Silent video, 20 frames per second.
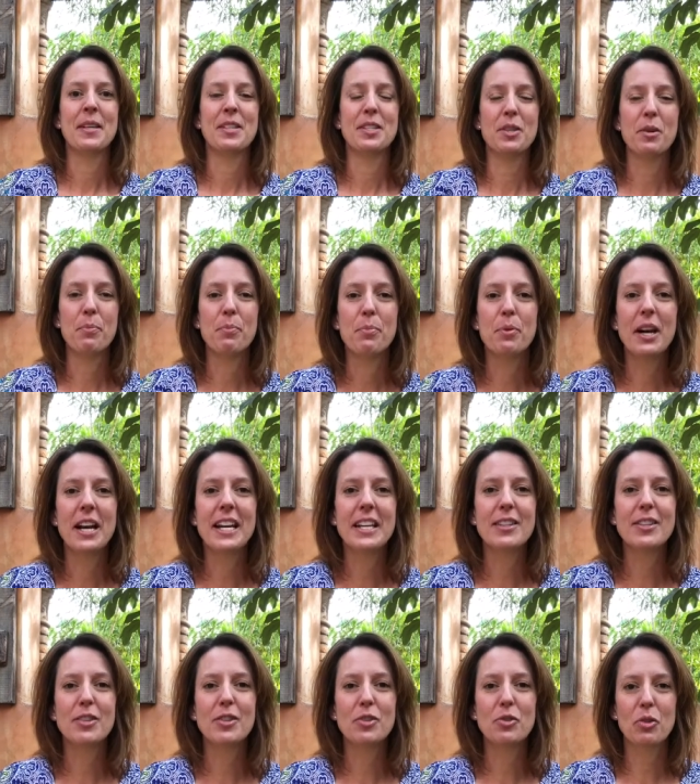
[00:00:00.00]
to
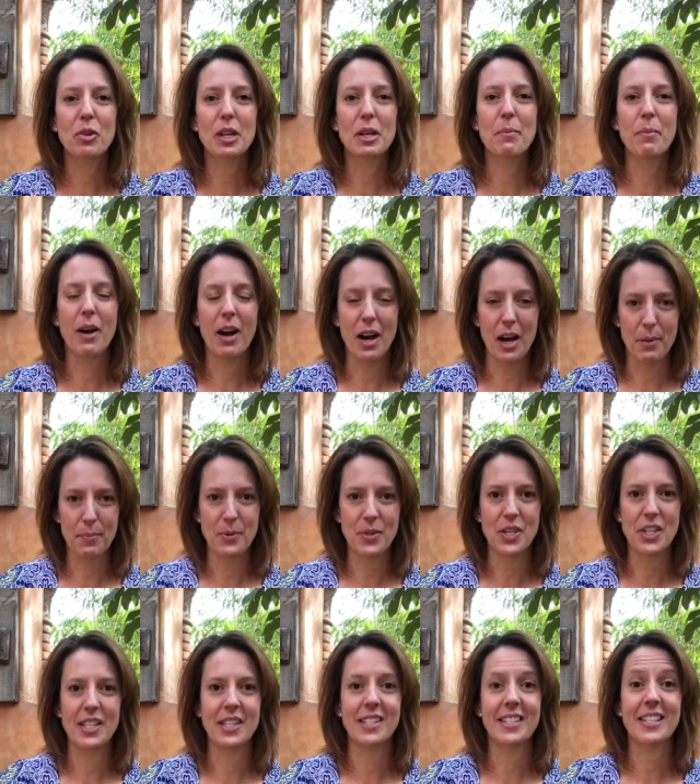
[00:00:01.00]
brainstorm
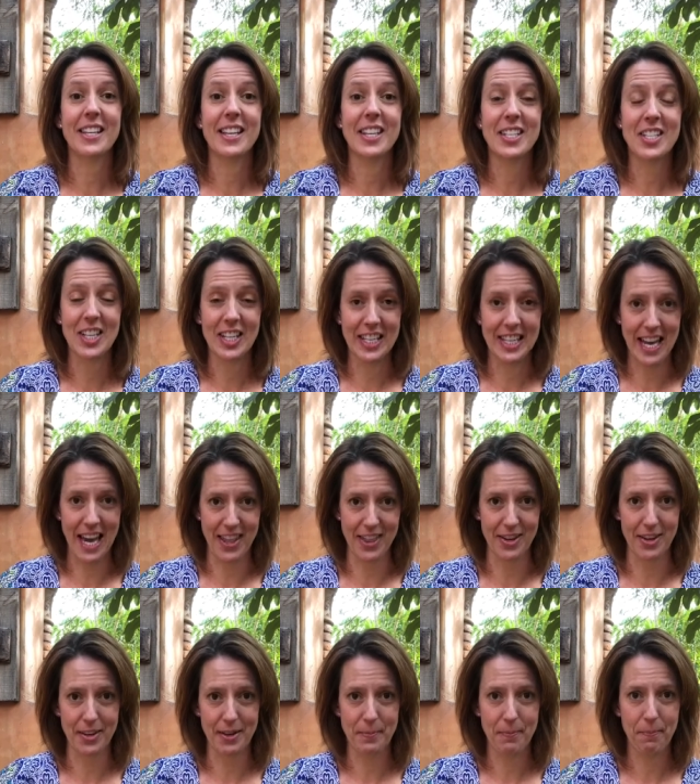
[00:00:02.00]
options together.